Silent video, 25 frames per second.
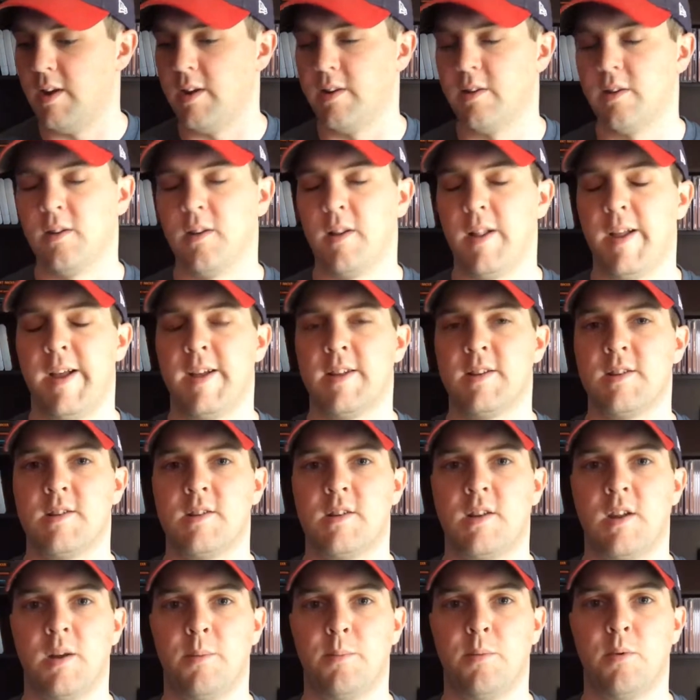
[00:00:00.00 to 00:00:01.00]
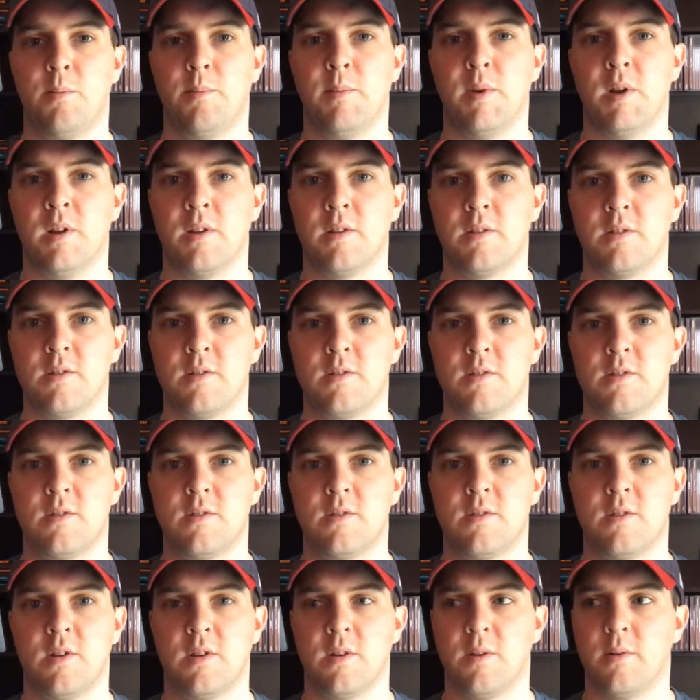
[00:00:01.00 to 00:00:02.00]
in the last couple
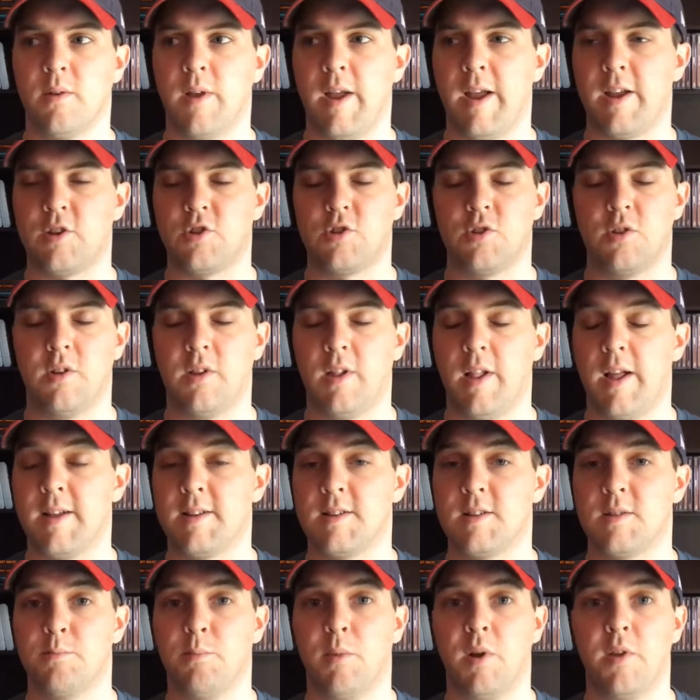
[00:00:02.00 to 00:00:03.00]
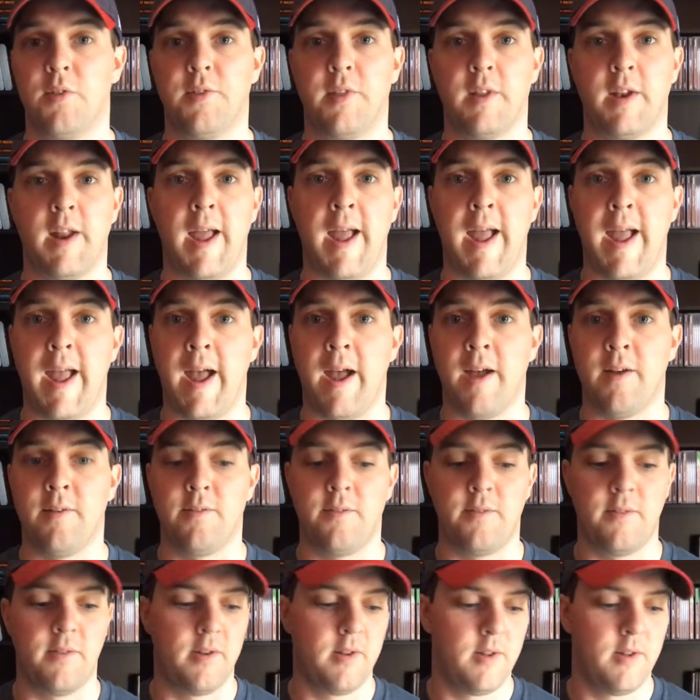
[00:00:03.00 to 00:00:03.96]
months, actually last month and a half.